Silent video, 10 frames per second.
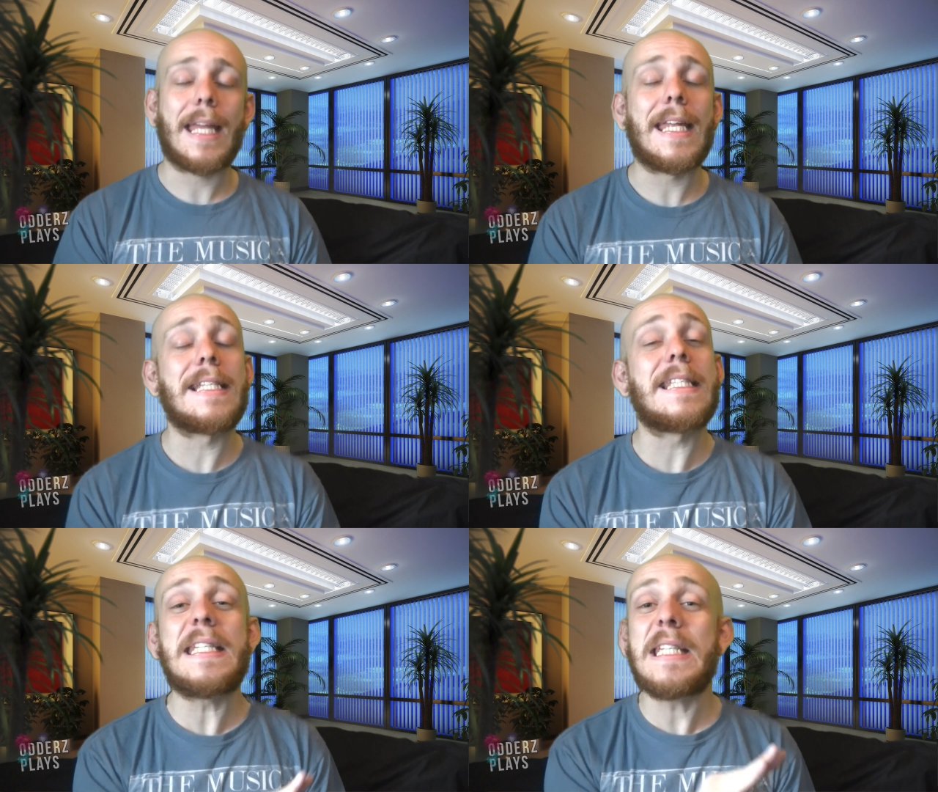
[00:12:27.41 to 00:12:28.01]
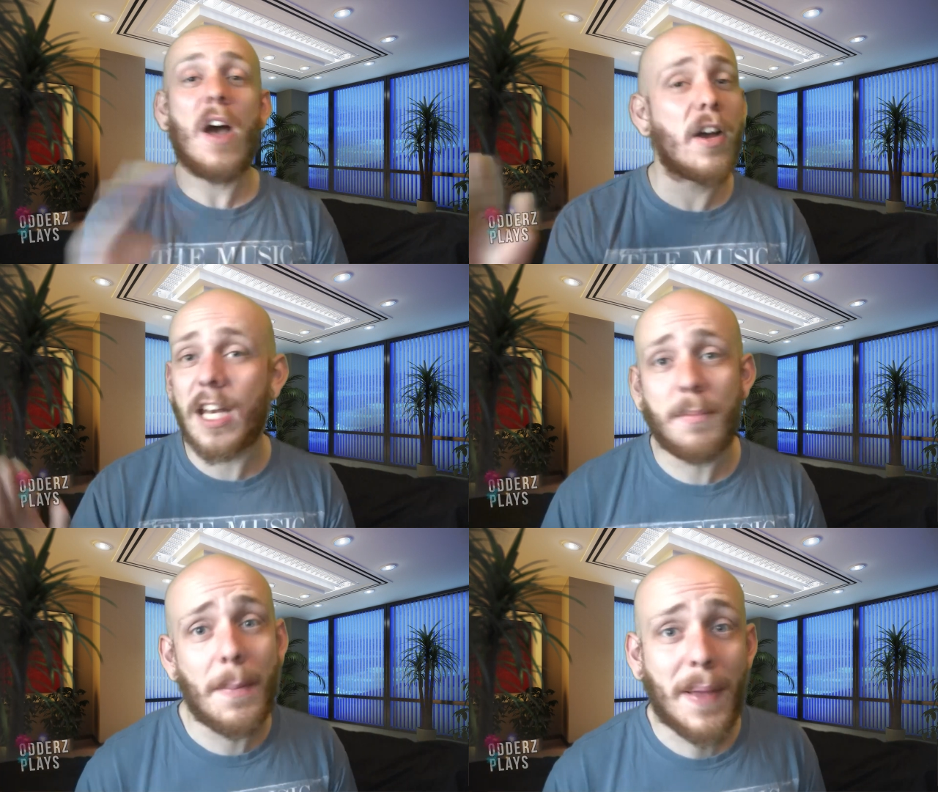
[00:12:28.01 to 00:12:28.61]
It's not
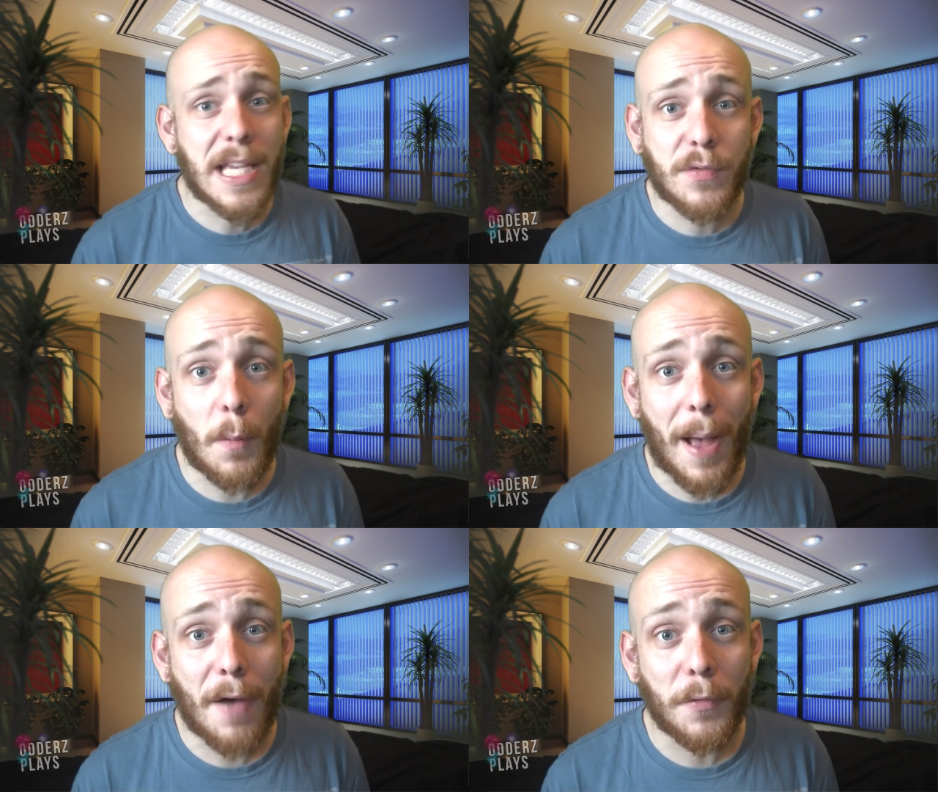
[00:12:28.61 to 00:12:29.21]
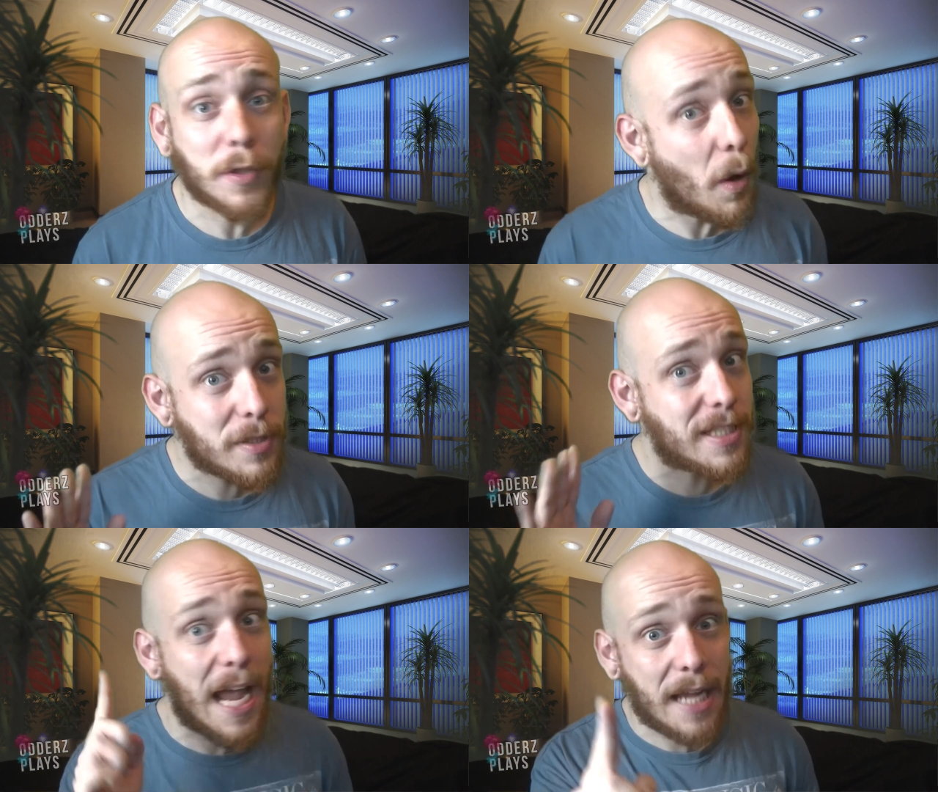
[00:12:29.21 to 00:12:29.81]
going to be PS4 powerful. Don't
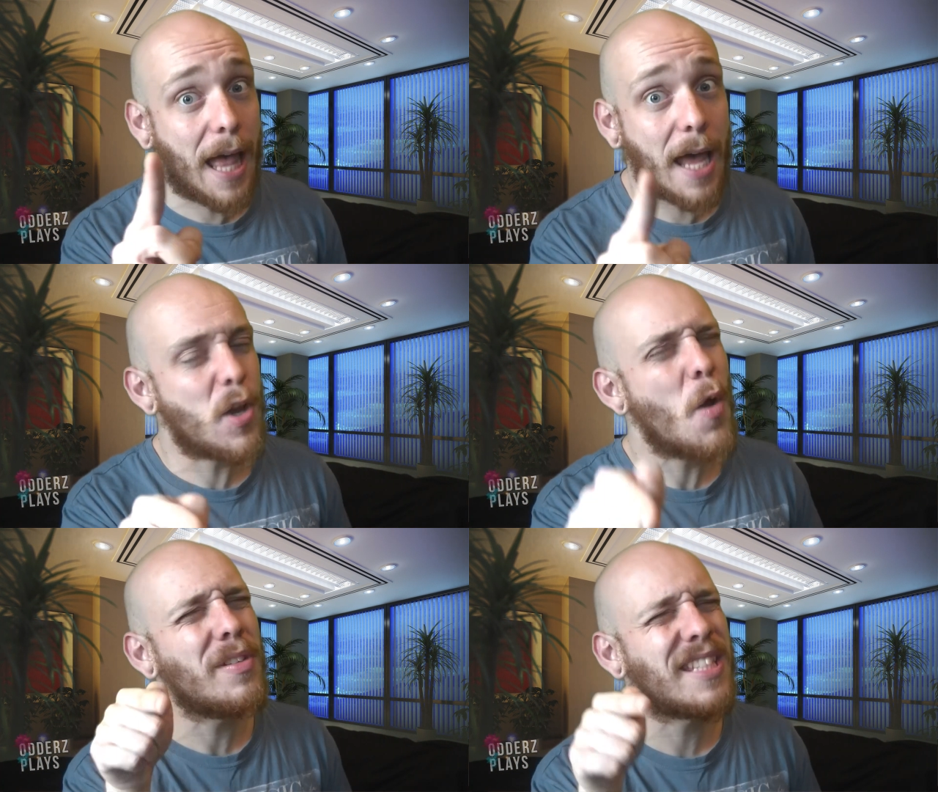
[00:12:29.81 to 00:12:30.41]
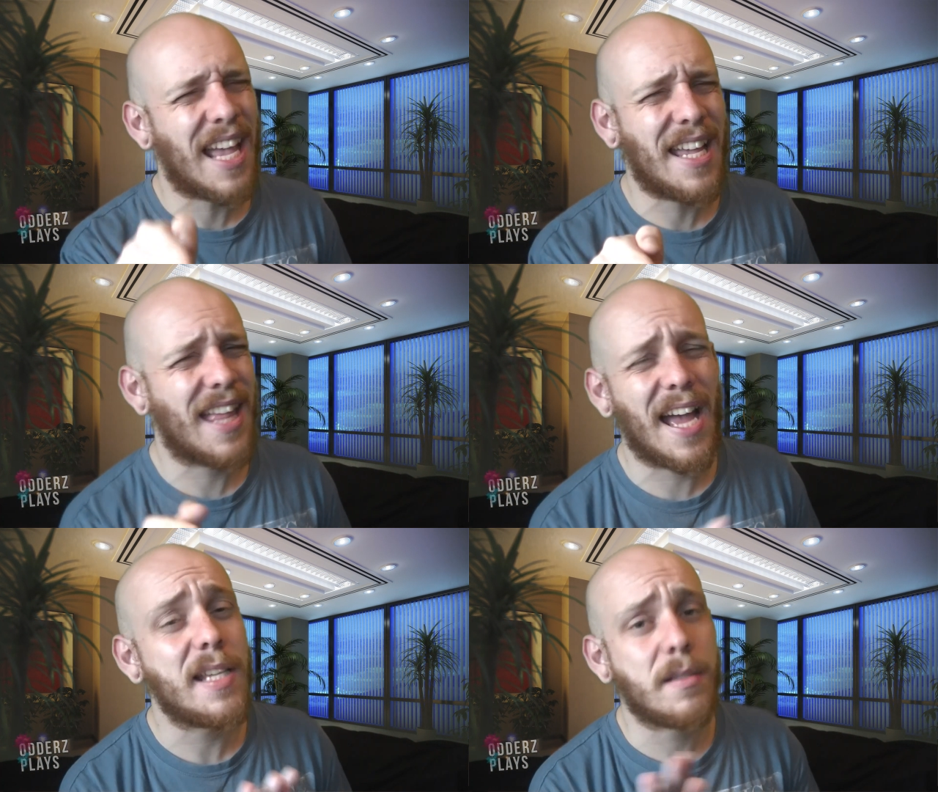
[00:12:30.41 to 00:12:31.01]
say that. Don't say
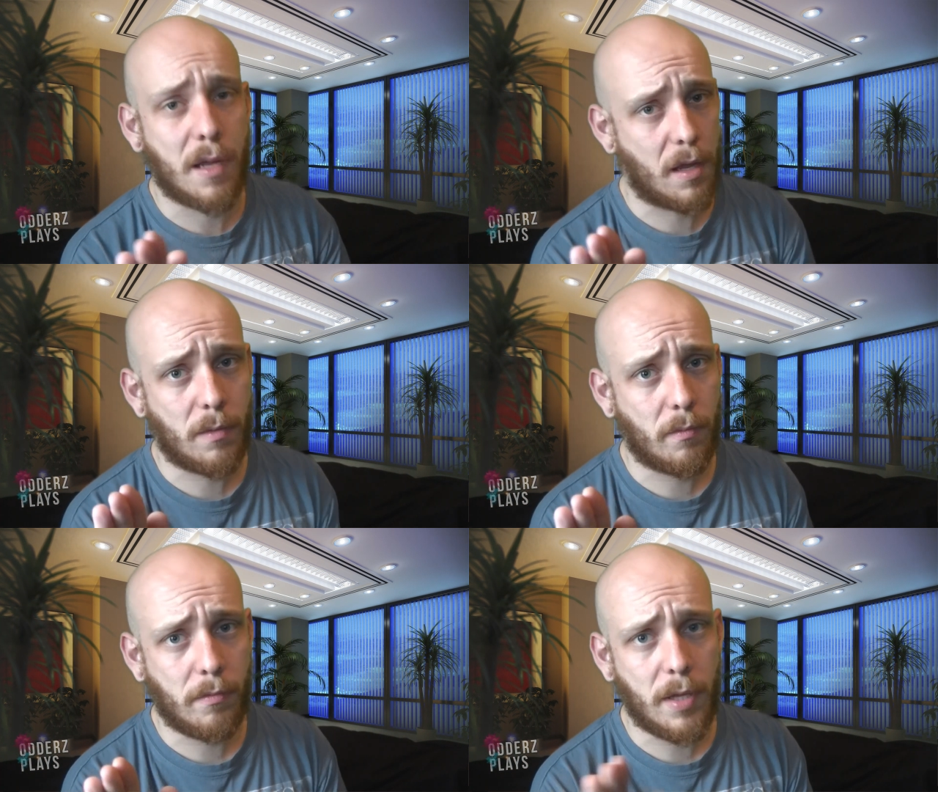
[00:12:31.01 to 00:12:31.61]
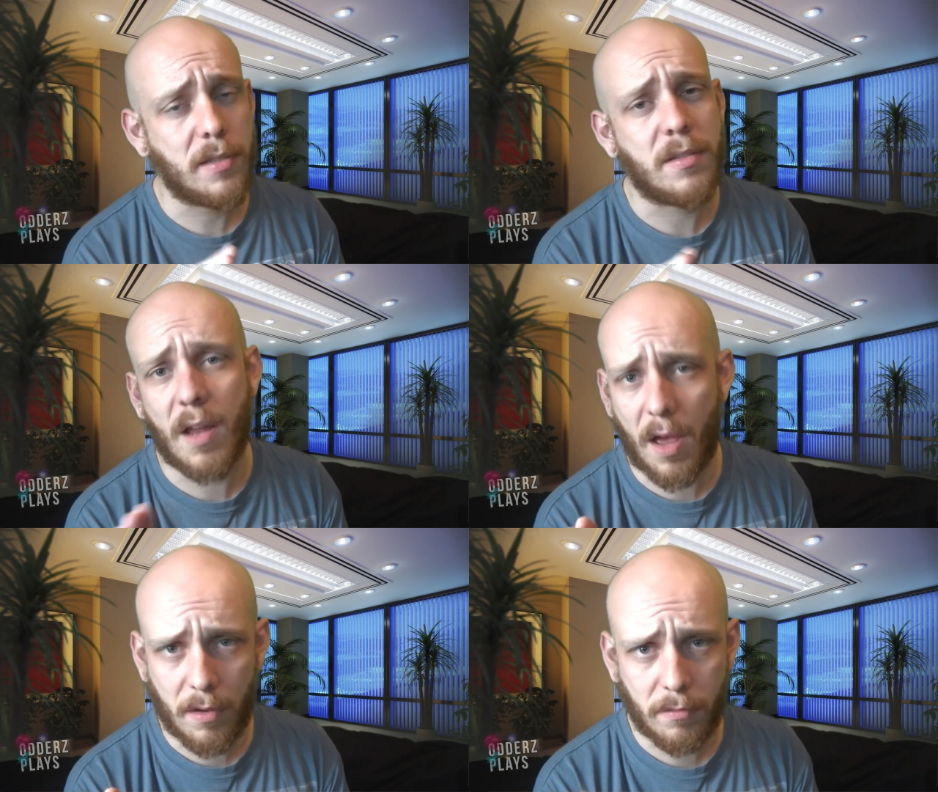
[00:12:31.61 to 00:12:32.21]
that. It's not. It's
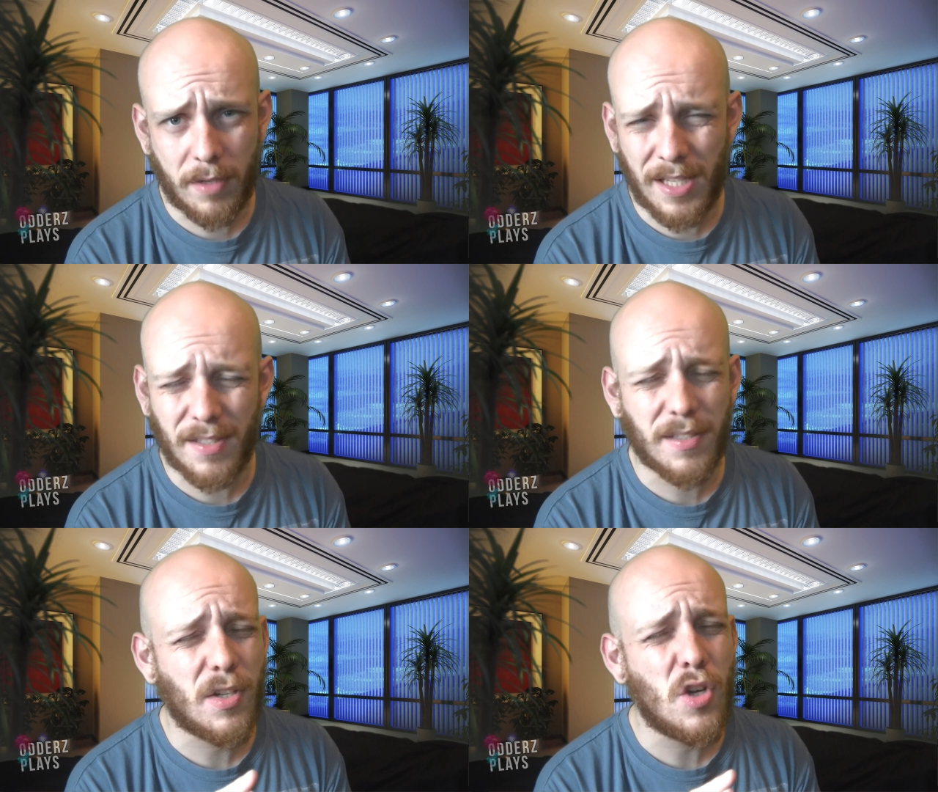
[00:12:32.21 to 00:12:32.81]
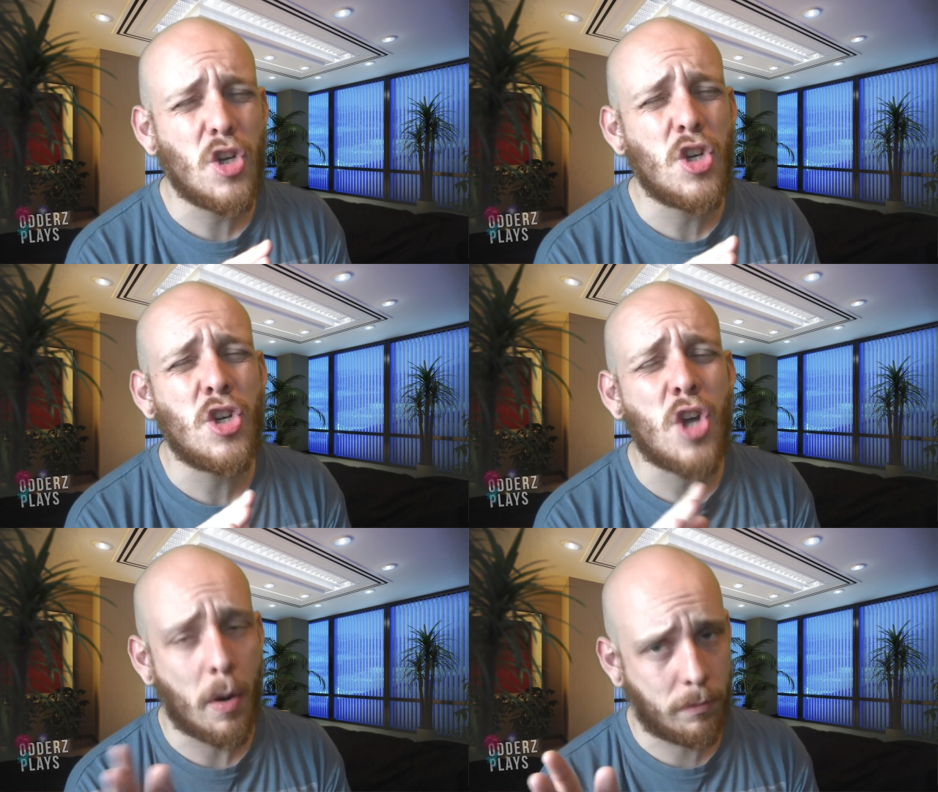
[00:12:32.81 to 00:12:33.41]
not. It's
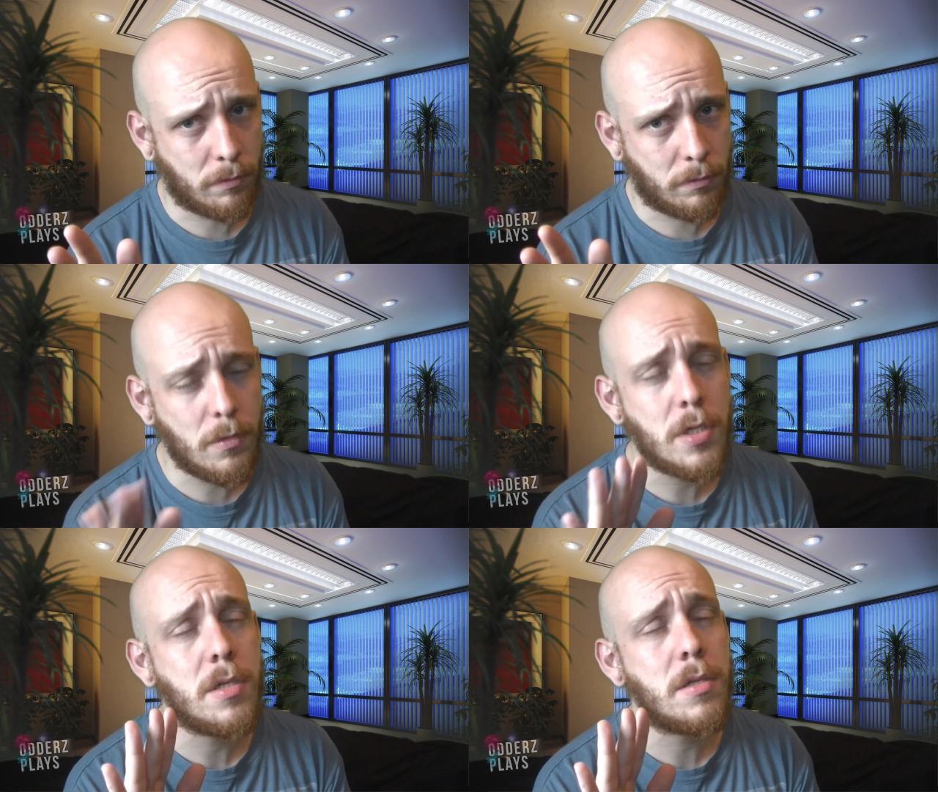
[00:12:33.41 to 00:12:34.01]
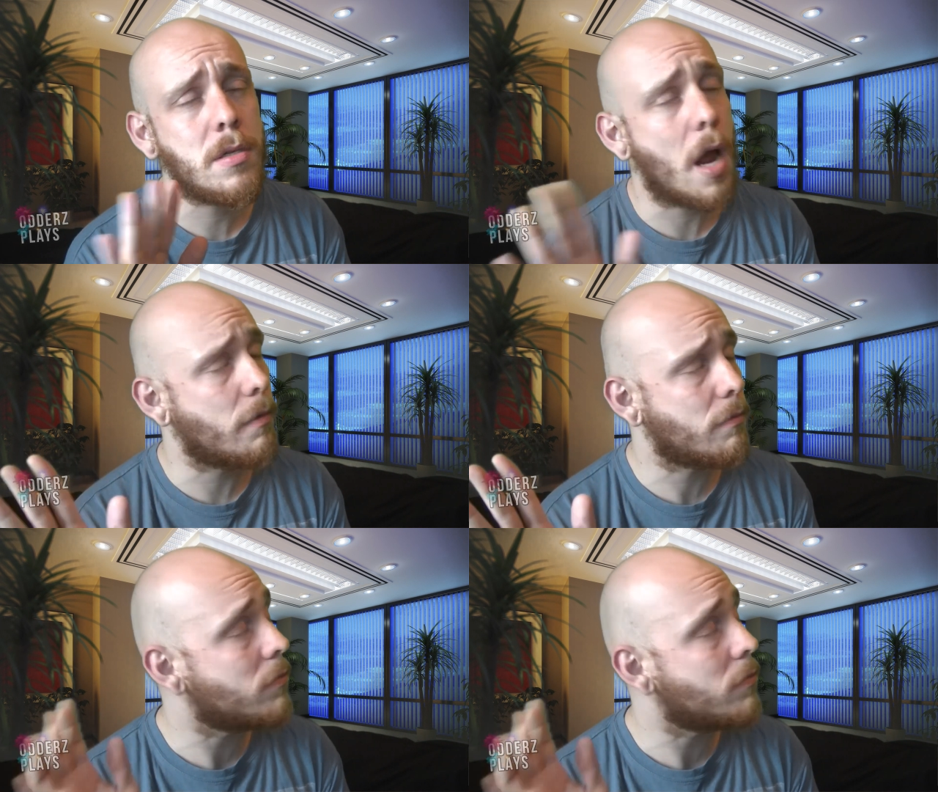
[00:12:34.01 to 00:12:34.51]
no. No.